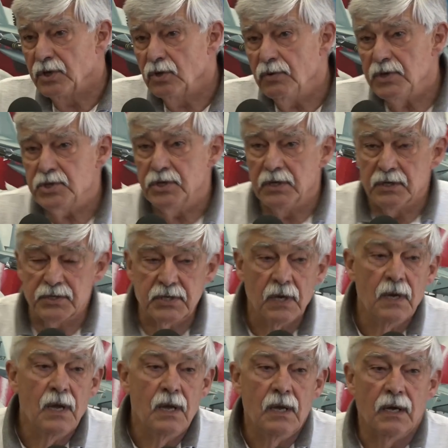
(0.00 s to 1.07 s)
The question is,
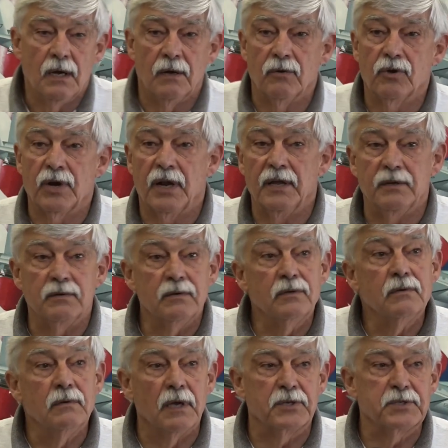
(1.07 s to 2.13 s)
could I
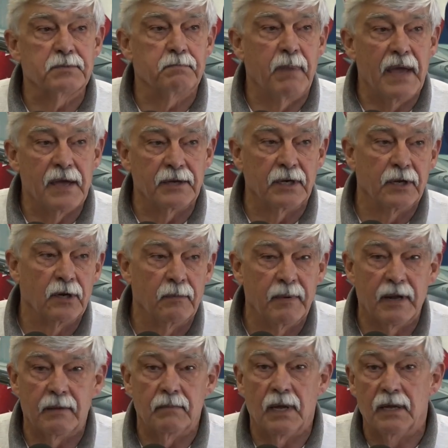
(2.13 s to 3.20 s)
expand a little
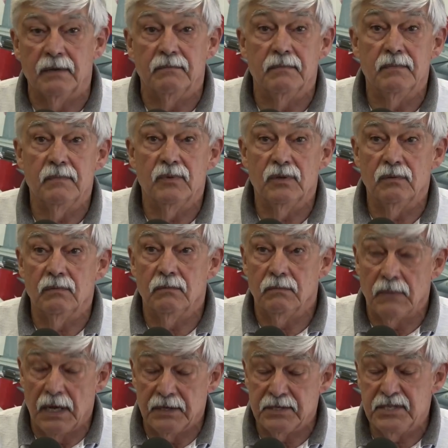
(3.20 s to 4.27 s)
bit on
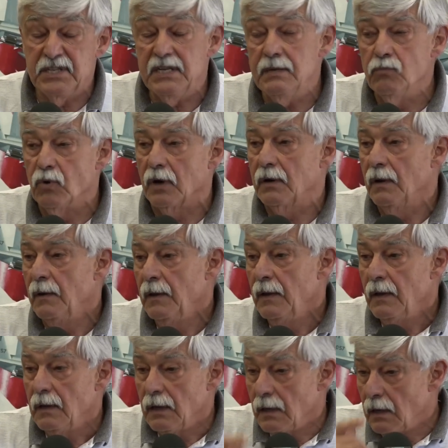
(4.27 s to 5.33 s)
teamwork?
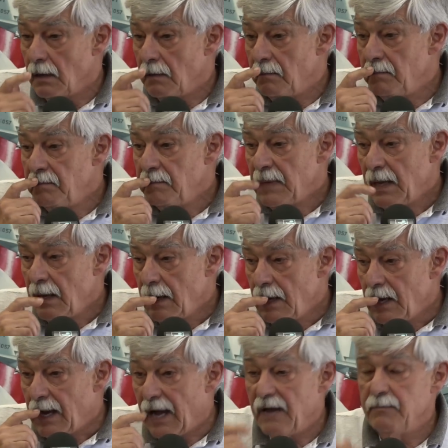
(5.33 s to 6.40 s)

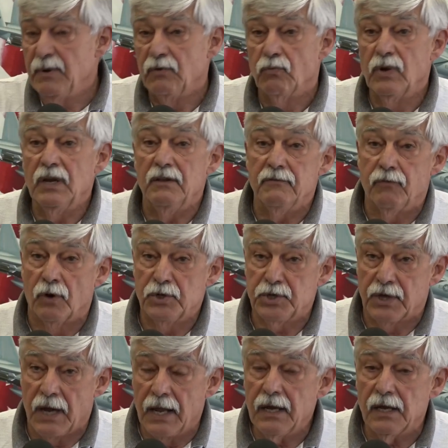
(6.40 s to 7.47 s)
I've been really
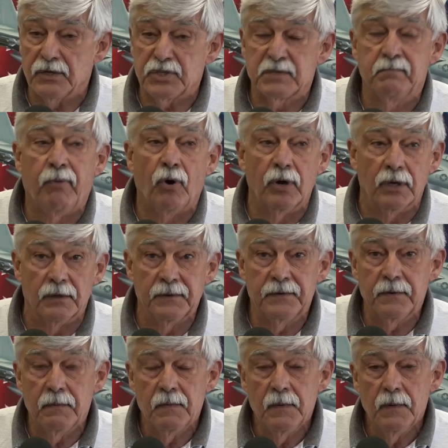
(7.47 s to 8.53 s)
fortunate. I got
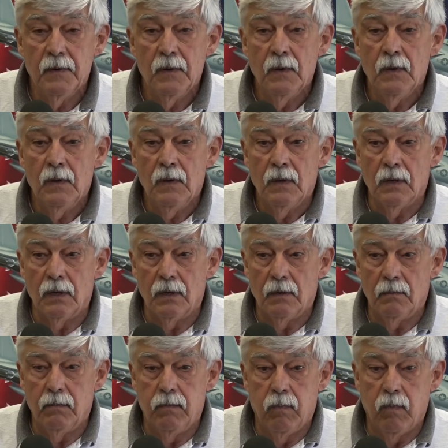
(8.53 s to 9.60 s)
spoiled
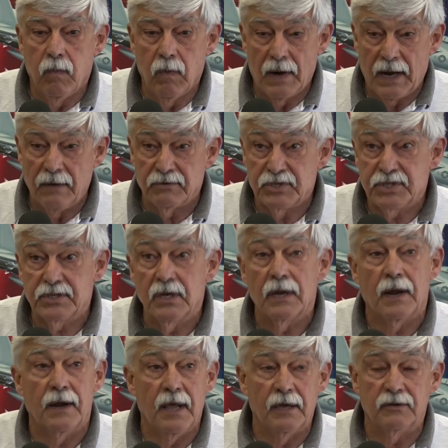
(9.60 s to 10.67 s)
when I was still
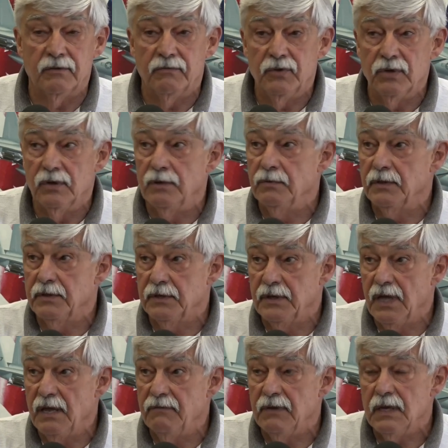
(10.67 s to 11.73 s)
on active duty with the
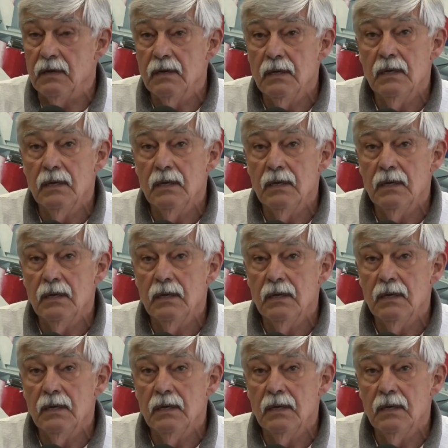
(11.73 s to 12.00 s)
Navy.